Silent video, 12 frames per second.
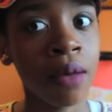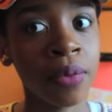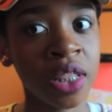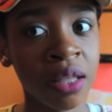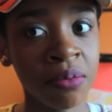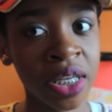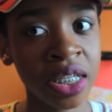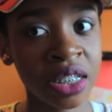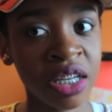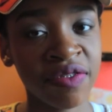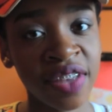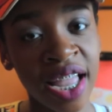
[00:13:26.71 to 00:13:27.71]
but the biggest
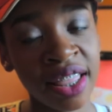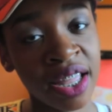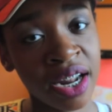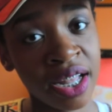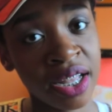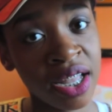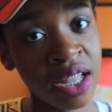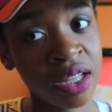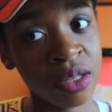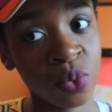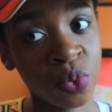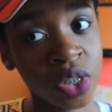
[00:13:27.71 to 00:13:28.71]
gift that I
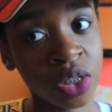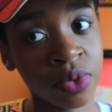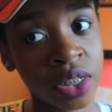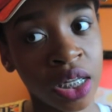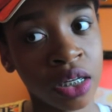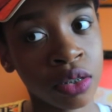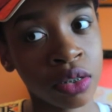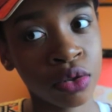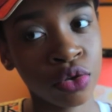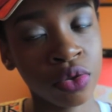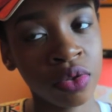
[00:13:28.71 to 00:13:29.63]
got, which was a just